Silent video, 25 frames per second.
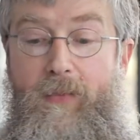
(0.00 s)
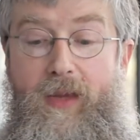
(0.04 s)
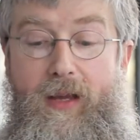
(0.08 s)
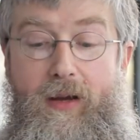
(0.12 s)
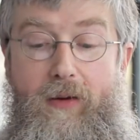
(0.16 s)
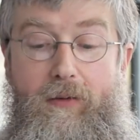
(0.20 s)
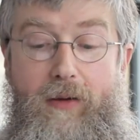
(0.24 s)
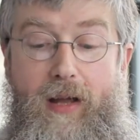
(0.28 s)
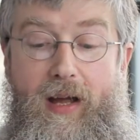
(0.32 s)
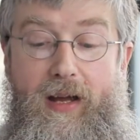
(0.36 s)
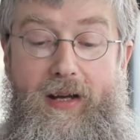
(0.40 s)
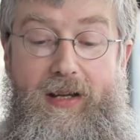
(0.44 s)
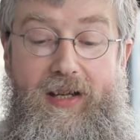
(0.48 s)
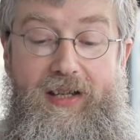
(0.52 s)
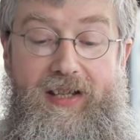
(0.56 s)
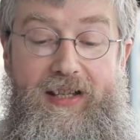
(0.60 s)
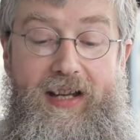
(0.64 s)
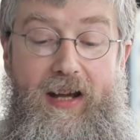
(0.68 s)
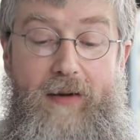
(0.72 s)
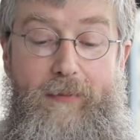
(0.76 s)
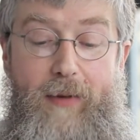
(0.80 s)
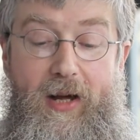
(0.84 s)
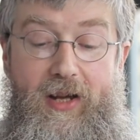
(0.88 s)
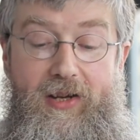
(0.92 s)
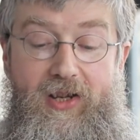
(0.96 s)
who liked it
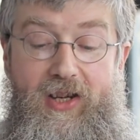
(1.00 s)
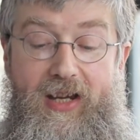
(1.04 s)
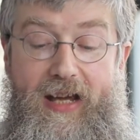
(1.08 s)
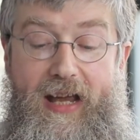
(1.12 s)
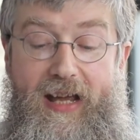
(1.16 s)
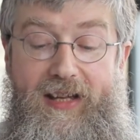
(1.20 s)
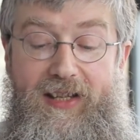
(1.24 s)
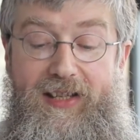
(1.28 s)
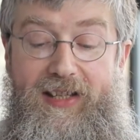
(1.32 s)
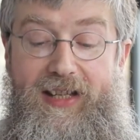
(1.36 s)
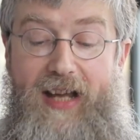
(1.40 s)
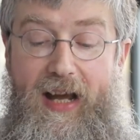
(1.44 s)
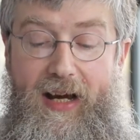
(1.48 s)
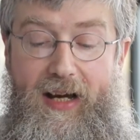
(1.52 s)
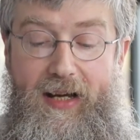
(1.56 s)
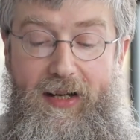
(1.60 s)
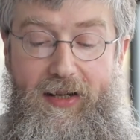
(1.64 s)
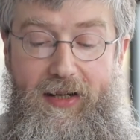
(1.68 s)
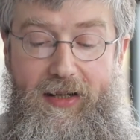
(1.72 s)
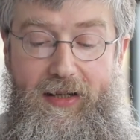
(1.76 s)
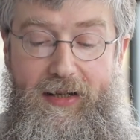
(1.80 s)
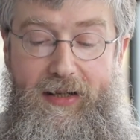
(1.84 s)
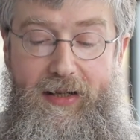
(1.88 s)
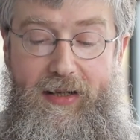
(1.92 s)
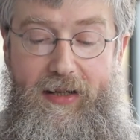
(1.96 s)
so much he had
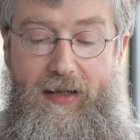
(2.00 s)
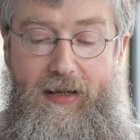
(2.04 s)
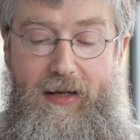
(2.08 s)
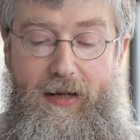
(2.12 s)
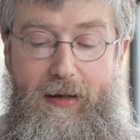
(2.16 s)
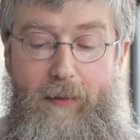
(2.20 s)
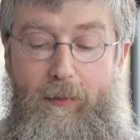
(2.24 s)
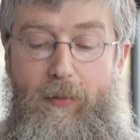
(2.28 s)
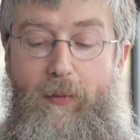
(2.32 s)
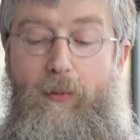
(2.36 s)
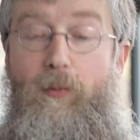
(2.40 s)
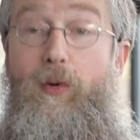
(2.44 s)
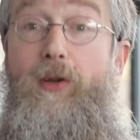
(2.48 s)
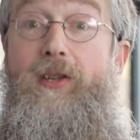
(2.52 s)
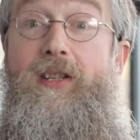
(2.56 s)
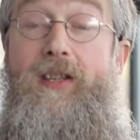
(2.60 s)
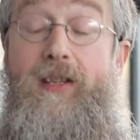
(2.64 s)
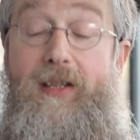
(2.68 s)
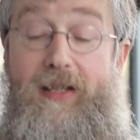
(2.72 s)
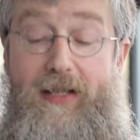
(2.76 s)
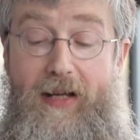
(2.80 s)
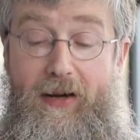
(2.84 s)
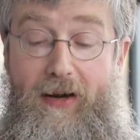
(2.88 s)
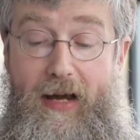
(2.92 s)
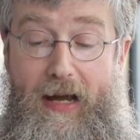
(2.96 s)
seconds, but wasn't
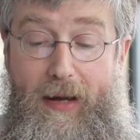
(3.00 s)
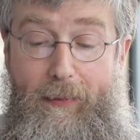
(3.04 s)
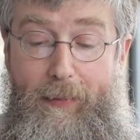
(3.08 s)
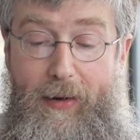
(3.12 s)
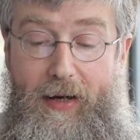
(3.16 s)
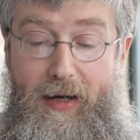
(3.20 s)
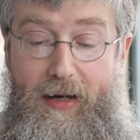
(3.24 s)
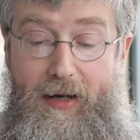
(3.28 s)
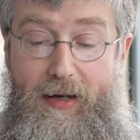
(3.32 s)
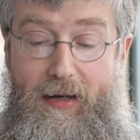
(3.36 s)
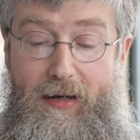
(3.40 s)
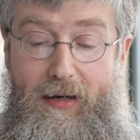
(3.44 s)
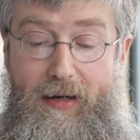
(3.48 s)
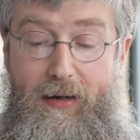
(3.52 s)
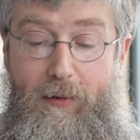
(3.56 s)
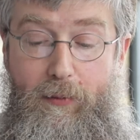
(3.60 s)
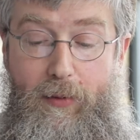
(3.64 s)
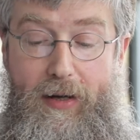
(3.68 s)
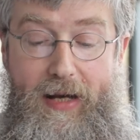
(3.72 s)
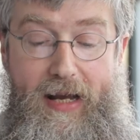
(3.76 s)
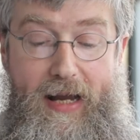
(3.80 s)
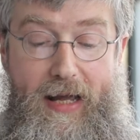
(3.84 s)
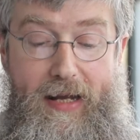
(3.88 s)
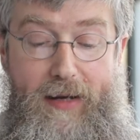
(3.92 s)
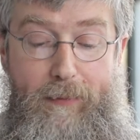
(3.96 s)
so happy
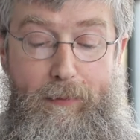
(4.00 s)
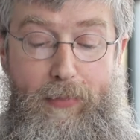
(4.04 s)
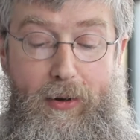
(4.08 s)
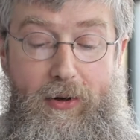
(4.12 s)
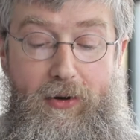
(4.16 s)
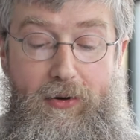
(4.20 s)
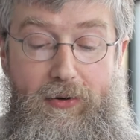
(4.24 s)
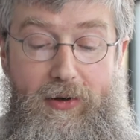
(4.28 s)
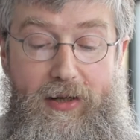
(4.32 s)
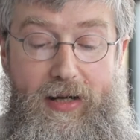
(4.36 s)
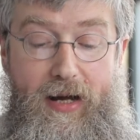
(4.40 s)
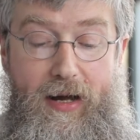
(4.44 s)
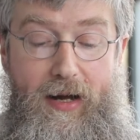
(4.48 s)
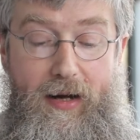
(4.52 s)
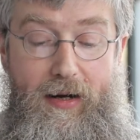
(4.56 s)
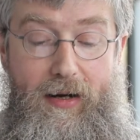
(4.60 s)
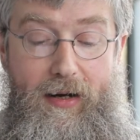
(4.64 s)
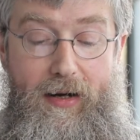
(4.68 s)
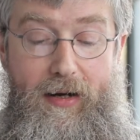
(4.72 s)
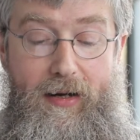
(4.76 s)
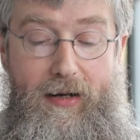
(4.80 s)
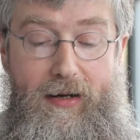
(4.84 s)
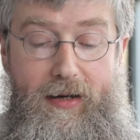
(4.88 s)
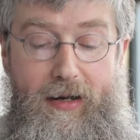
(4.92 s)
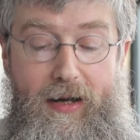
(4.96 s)
when he had a blue
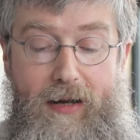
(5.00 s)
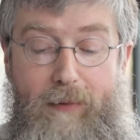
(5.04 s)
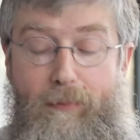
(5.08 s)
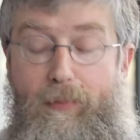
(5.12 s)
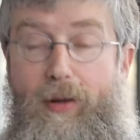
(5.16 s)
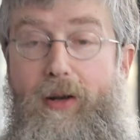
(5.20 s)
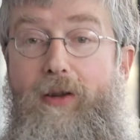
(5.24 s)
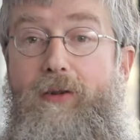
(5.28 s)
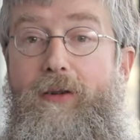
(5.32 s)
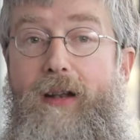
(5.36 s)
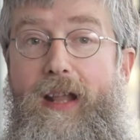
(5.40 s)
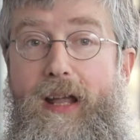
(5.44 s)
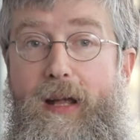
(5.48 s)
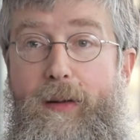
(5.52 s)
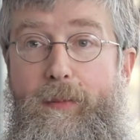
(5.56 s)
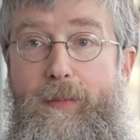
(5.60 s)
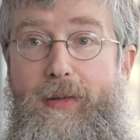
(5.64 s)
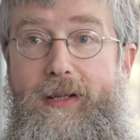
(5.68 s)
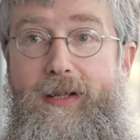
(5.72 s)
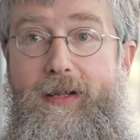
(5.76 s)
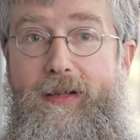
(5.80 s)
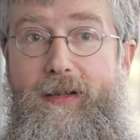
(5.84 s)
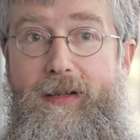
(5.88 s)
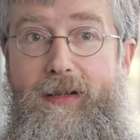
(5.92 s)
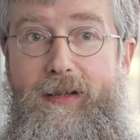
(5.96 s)
tongue and blue
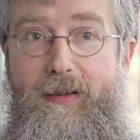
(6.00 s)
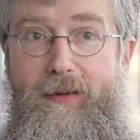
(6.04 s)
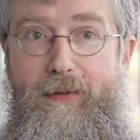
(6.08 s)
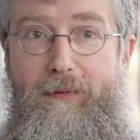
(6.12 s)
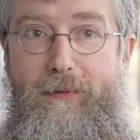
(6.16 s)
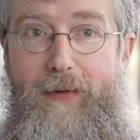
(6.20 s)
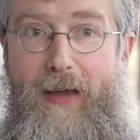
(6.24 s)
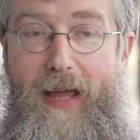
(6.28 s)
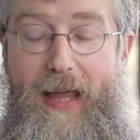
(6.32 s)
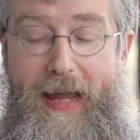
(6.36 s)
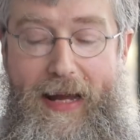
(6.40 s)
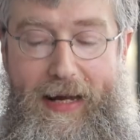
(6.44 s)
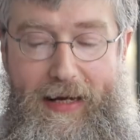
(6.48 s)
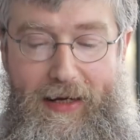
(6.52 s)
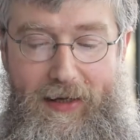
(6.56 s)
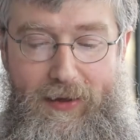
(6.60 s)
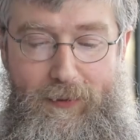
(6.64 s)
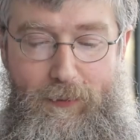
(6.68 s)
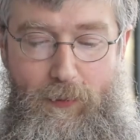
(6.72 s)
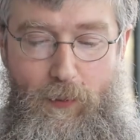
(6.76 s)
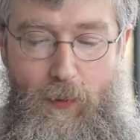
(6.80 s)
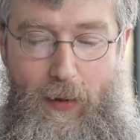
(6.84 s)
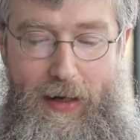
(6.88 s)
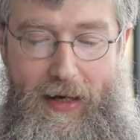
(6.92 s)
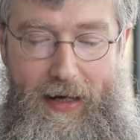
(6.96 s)
lips for eight
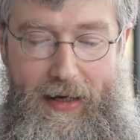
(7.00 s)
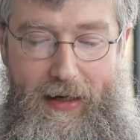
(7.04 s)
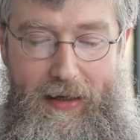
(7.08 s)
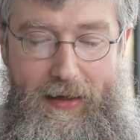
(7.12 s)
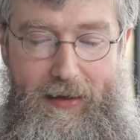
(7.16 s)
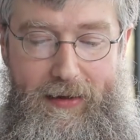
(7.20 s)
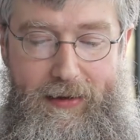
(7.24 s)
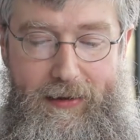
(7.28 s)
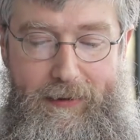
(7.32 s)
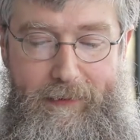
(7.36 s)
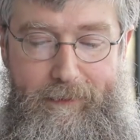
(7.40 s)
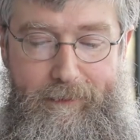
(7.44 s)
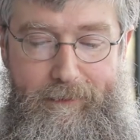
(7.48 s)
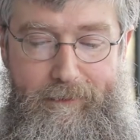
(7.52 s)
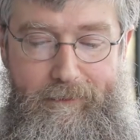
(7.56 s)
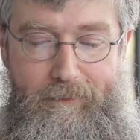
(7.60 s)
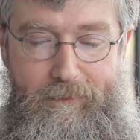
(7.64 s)
weeks.